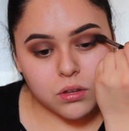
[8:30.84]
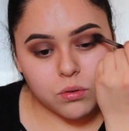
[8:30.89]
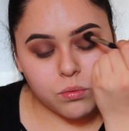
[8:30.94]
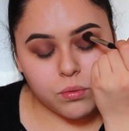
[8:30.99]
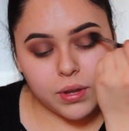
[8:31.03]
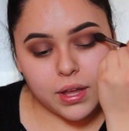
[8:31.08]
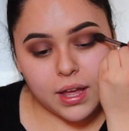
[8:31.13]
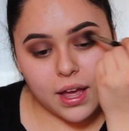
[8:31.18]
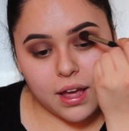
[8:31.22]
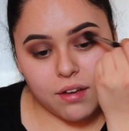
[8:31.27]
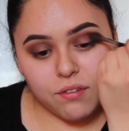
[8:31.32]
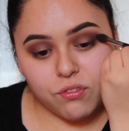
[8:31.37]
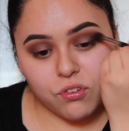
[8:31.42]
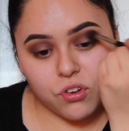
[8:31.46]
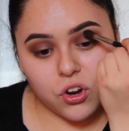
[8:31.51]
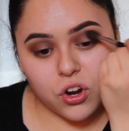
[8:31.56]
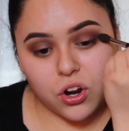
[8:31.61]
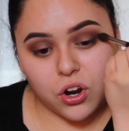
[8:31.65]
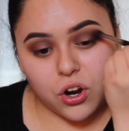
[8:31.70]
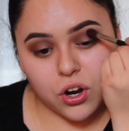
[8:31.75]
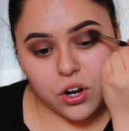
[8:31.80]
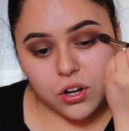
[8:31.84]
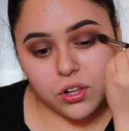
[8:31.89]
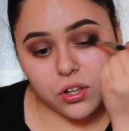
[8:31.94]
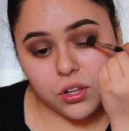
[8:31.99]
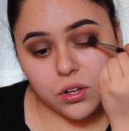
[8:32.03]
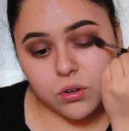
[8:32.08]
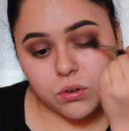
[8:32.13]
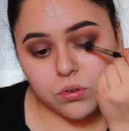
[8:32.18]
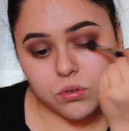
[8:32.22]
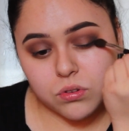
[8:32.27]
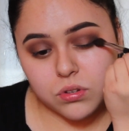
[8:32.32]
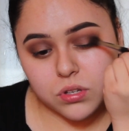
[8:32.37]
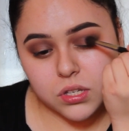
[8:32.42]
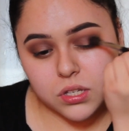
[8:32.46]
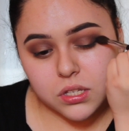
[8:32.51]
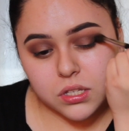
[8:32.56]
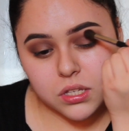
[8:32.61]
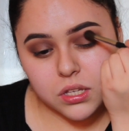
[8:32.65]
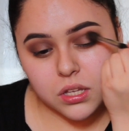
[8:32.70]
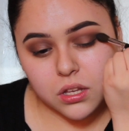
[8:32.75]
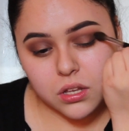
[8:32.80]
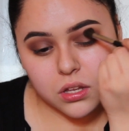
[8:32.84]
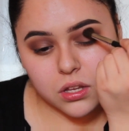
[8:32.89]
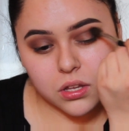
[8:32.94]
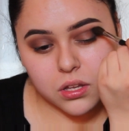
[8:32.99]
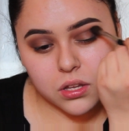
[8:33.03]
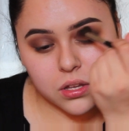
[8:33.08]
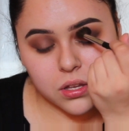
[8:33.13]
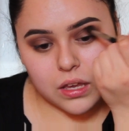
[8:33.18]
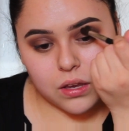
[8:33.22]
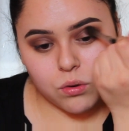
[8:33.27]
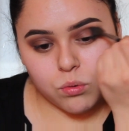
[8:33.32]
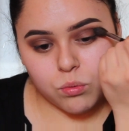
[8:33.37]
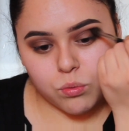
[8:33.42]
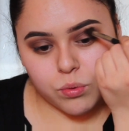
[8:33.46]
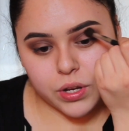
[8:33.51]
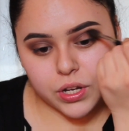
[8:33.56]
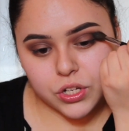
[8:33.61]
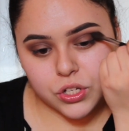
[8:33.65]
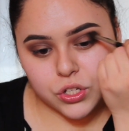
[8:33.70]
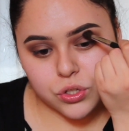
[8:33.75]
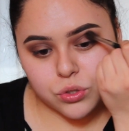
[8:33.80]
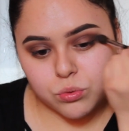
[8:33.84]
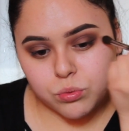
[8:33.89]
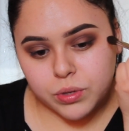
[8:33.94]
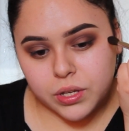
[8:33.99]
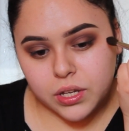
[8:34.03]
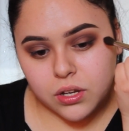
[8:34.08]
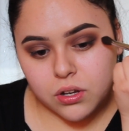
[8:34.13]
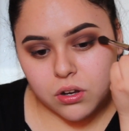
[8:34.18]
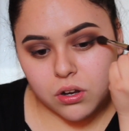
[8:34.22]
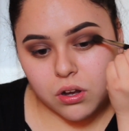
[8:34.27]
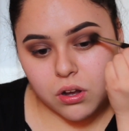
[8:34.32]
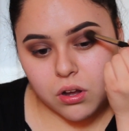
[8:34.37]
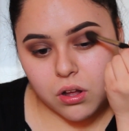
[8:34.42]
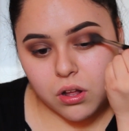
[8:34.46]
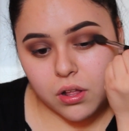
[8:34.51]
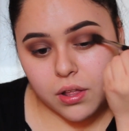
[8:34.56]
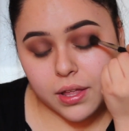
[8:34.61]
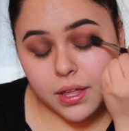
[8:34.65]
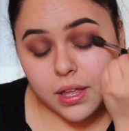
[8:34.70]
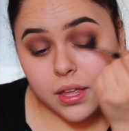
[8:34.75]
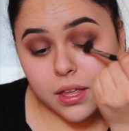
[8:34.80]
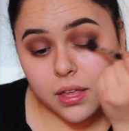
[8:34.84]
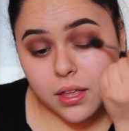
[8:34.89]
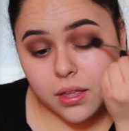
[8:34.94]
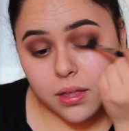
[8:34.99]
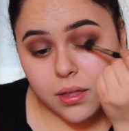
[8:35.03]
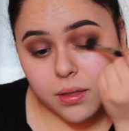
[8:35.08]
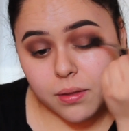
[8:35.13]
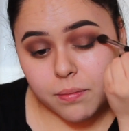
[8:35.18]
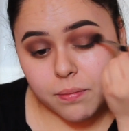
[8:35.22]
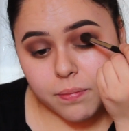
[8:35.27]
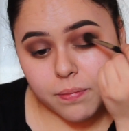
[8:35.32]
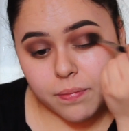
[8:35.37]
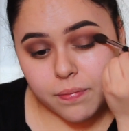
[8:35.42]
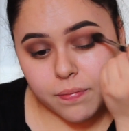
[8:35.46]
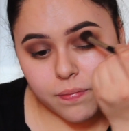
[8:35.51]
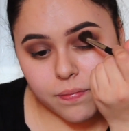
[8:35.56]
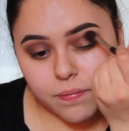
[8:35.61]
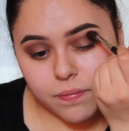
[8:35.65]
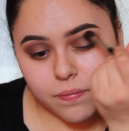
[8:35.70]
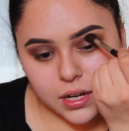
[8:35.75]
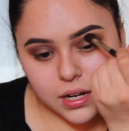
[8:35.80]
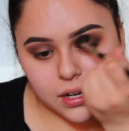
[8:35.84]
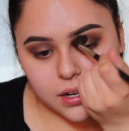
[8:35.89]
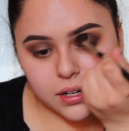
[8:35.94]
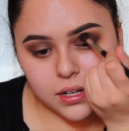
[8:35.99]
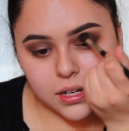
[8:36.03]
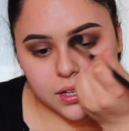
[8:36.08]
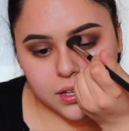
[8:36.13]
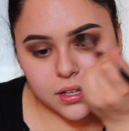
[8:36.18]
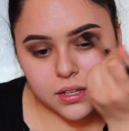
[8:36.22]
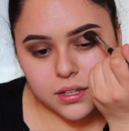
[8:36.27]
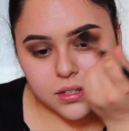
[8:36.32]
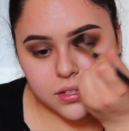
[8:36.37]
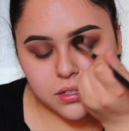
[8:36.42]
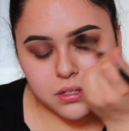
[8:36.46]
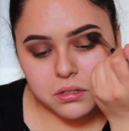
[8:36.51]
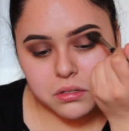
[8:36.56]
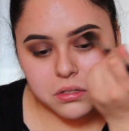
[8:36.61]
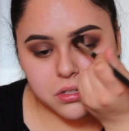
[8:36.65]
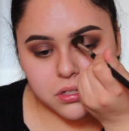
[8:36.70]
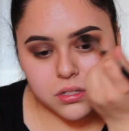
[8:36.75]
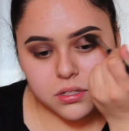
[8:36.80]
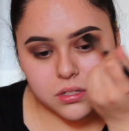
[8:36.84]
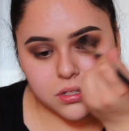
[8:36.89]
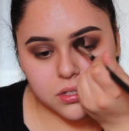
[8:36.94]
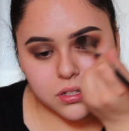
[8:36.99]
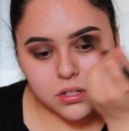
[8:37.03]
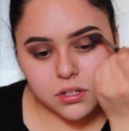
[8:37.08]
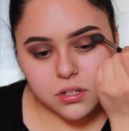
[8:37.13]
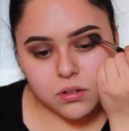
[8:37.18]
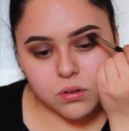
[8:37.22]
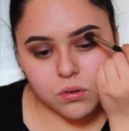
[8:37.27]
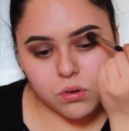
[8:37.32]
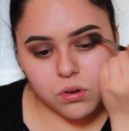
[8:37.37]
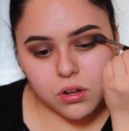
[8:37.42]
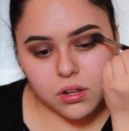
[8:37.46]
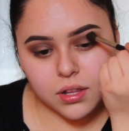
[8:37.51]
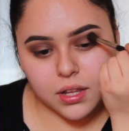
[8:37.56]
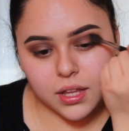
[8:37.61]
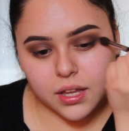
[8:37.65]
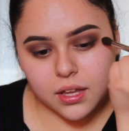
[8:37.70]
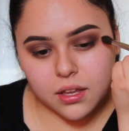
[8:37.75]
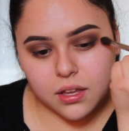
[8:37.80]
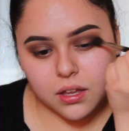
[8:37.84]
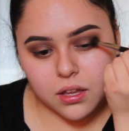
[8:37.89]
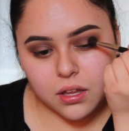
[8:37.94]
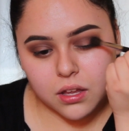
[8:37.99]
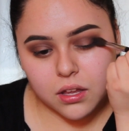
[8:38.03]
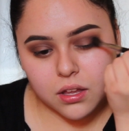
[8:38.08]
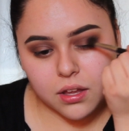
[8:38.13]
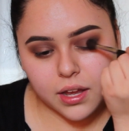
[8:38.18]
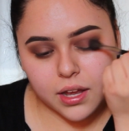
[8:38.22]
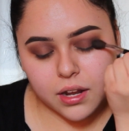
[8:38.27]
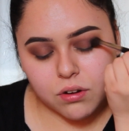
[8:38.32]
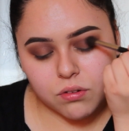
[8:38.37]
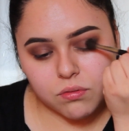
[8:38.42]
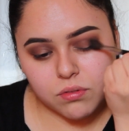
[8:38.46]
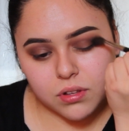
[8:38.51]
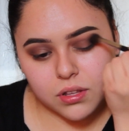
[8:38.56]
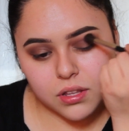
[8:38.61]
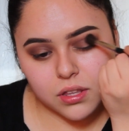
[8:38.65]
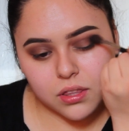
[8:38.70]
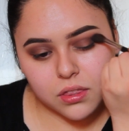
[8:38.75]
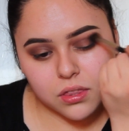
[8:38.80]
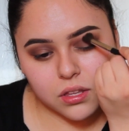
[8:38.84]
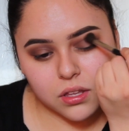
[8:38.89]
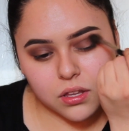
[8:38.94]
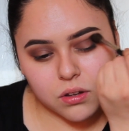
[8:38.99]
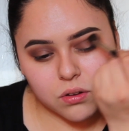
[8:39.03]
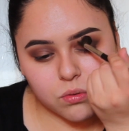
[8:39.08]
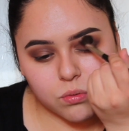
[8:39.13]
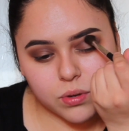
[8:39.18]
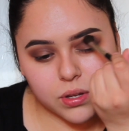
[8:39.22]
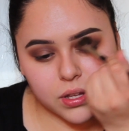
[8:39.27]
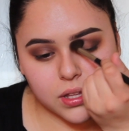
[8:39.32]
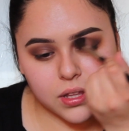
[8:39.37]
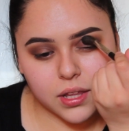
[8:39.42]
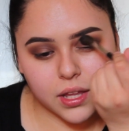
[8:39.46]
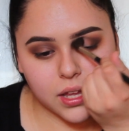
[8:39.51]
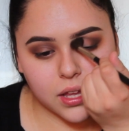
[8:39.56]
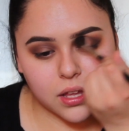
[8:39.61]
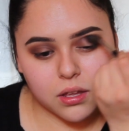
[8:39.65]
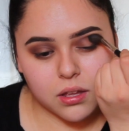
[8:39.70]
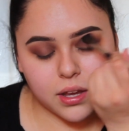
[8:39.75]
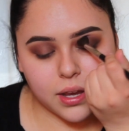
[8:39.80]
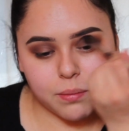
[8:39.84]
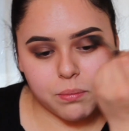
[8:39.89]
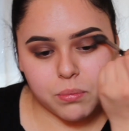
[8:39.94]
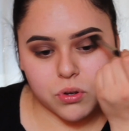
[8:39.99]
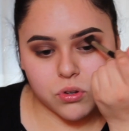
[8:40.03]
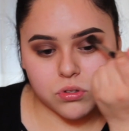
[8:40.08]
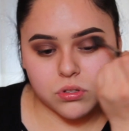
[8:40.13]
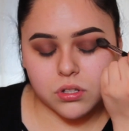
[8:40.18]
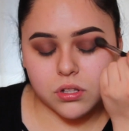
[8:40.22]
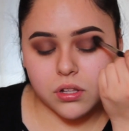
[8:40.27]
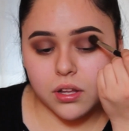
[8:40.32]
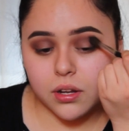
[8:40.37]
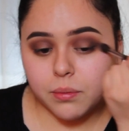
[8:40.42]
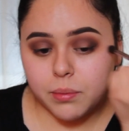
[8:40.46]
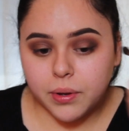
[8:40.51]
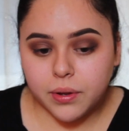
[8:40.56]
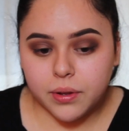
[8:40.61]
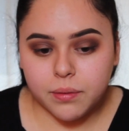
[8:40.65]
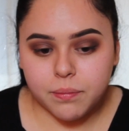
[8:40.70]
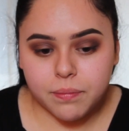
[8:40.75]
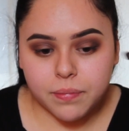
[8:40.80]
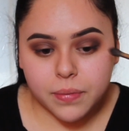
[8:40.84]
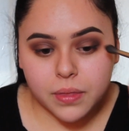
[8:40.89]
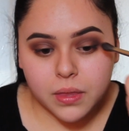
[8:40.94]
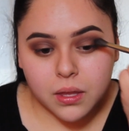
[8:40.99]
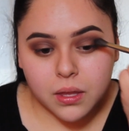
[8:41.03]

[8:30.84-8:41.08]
We have Carlos, which we call him Carlis. Like, I don't really think I post a lot about him.